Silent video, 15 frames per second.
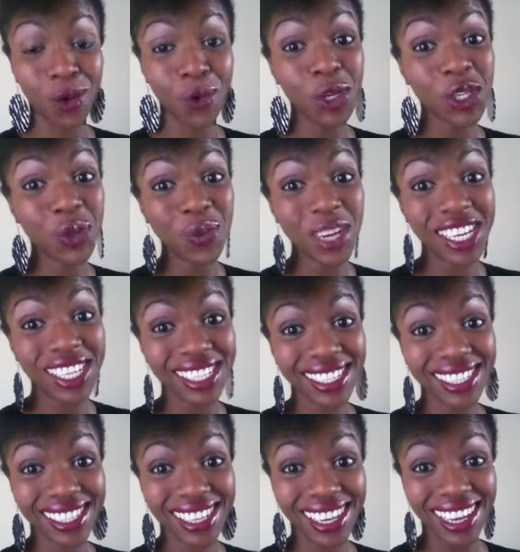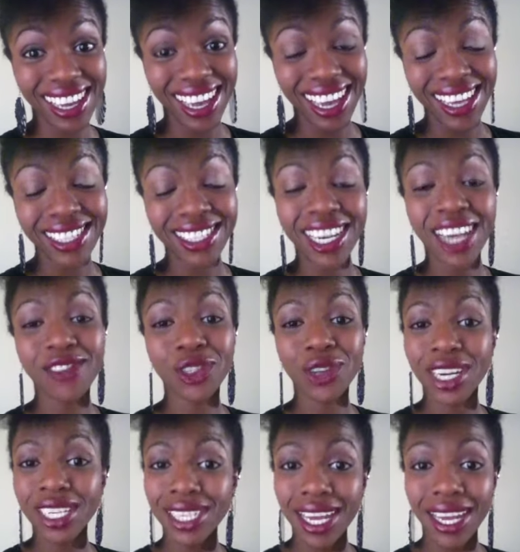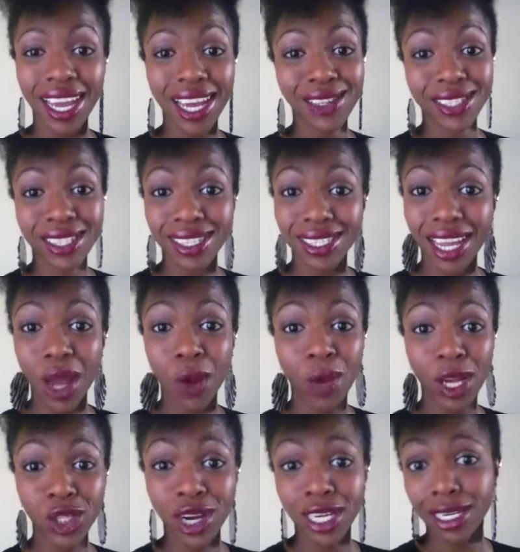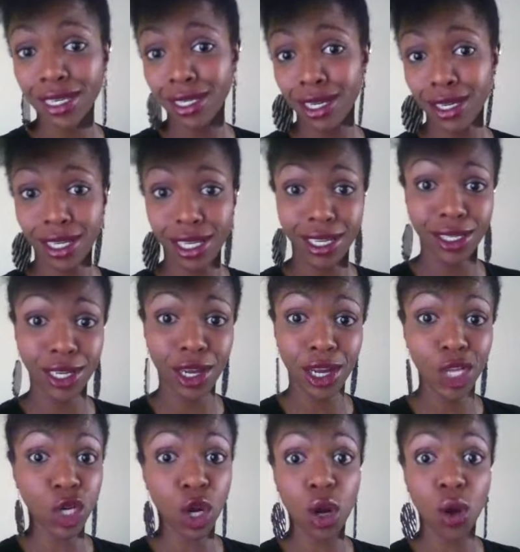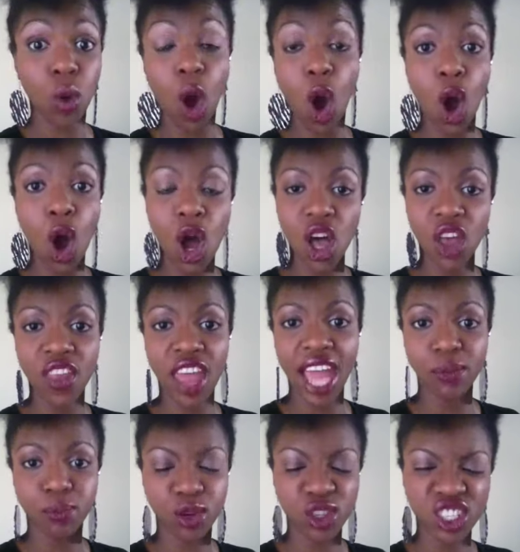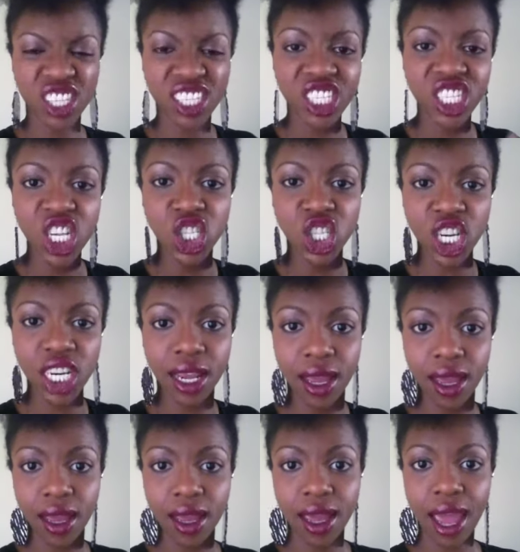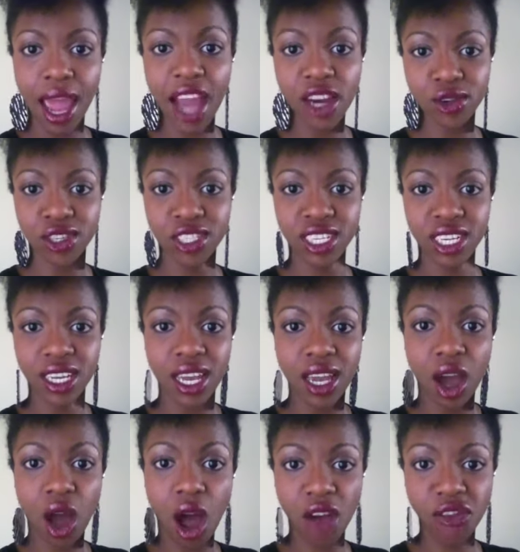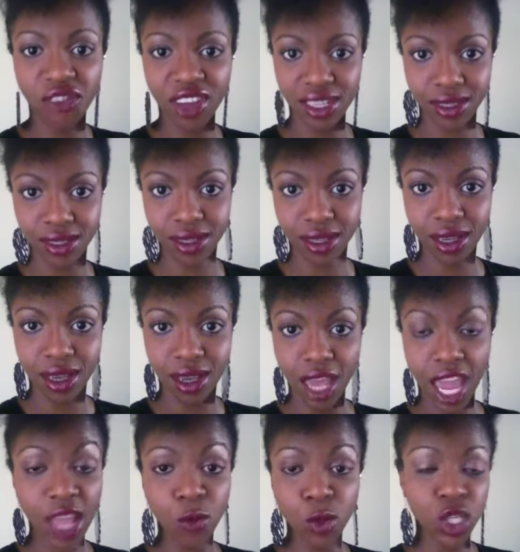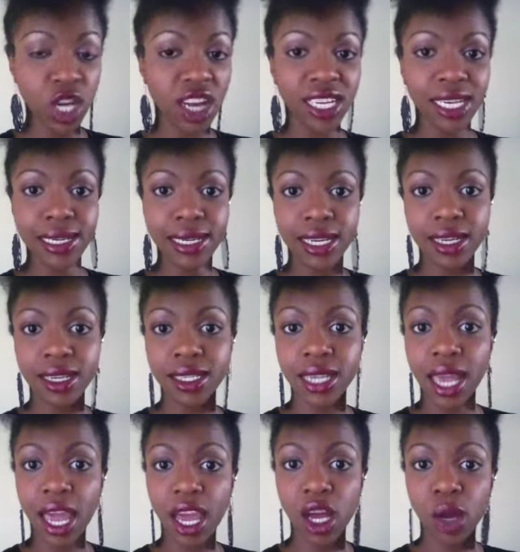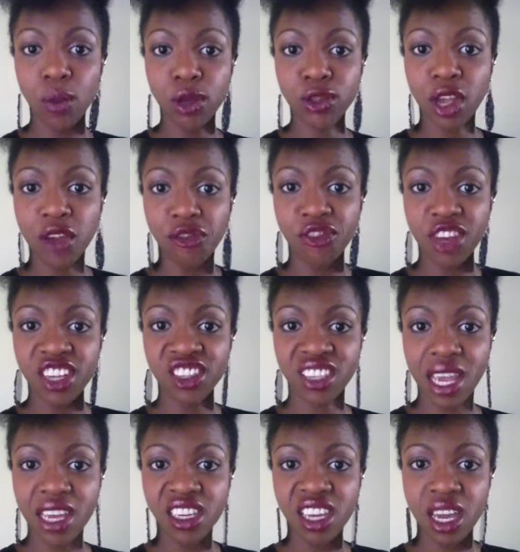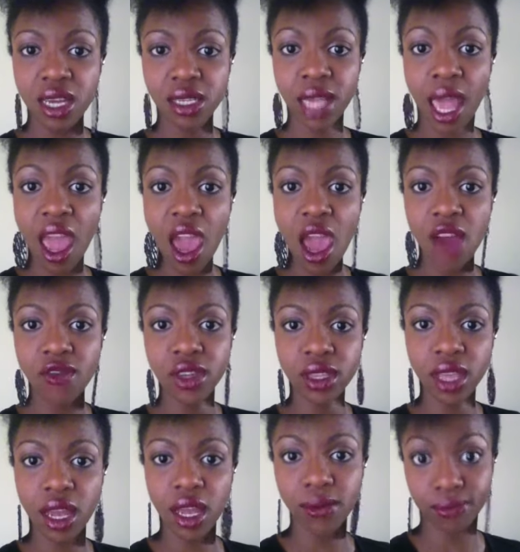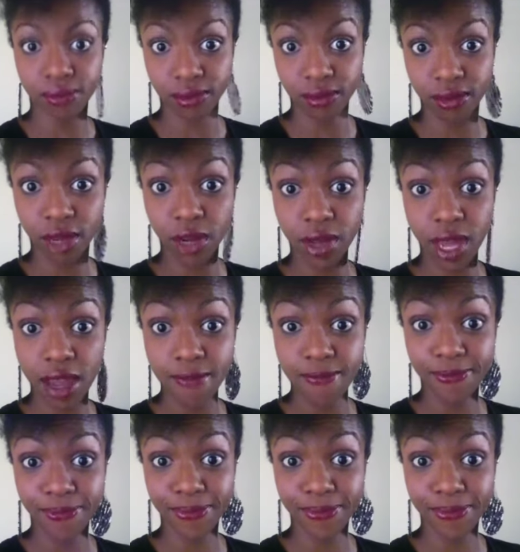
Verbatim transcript: which means he's going to have to try to take Anderson down while trying to duck and dodge all that precision, accuracy, offense. And we're talking knees, elbows, fists, kicks, everything, okay?